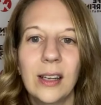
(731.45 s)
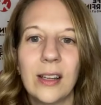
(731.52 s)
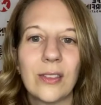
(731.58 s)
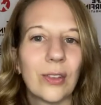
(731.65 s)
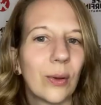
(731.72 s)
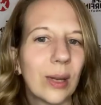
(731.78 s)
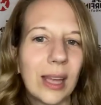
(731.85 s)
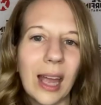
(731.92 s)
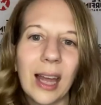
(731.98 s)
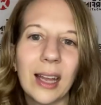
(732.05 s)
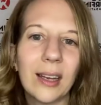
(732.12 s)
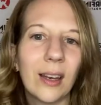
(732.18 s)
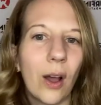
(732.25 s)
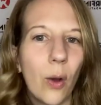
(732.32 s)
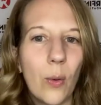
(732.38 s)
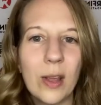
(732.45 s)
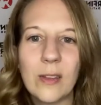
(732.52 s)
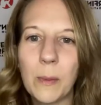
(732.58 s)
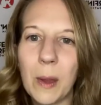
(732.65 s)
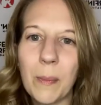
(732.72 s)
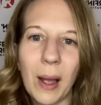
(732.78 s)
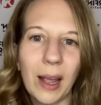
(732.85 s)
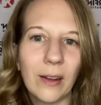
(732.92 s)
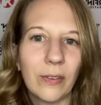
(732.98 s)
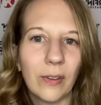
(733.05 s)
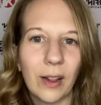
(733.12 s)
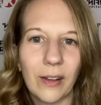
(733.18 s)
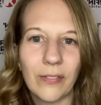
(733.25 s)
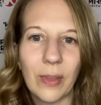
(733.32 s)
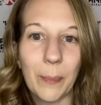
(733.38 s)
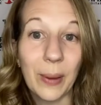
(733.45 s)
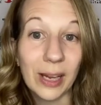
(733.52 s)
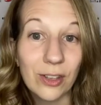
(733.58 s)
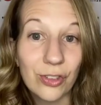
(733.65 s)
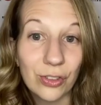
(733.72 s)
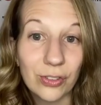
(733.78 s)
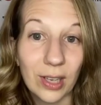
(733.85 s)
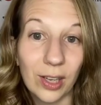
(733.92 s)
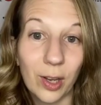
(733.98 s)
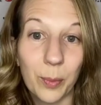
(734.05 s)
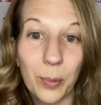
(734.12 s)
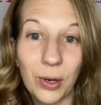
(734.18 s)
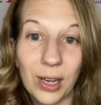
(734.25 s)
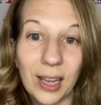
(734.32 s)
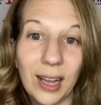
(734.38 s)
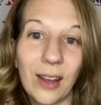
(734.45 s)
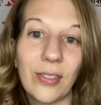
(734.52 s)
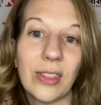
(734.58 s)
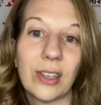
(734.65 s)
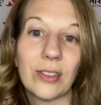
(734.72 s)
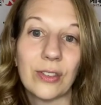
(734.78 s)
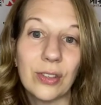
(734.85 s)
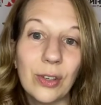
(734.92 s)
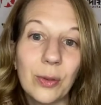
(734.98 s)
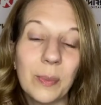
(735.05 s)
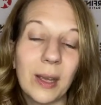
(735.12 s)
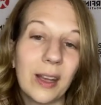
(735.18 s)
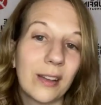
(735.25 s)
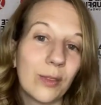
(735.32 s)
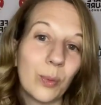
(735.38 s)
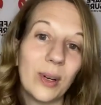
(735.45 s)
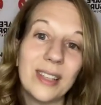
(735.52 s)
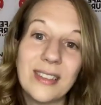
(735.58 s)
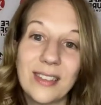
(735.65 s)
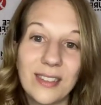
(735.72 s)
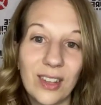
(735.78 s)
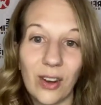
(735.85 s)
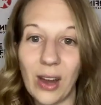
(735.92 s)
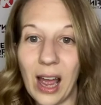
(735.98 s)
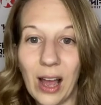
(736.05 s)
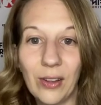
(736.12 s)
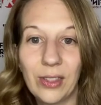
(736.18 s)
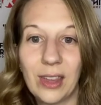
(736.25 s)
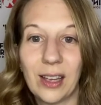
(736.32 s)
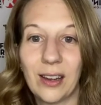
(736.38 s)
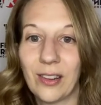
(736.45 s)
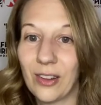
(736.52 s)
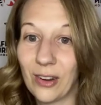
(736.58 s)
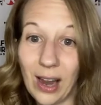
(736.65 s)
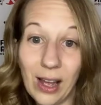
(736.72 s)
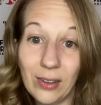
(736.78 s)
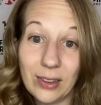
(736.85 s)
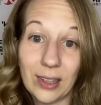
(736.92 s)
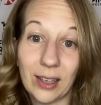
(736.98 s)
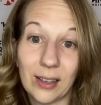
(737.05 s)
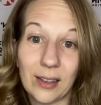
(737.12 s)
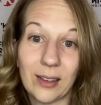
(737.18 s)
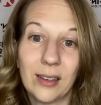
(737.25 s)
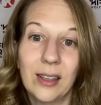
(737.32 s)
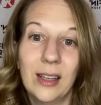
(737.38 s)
So again, always be mindful of the pictures that you're putting out there too, because once they're out there, they're out there.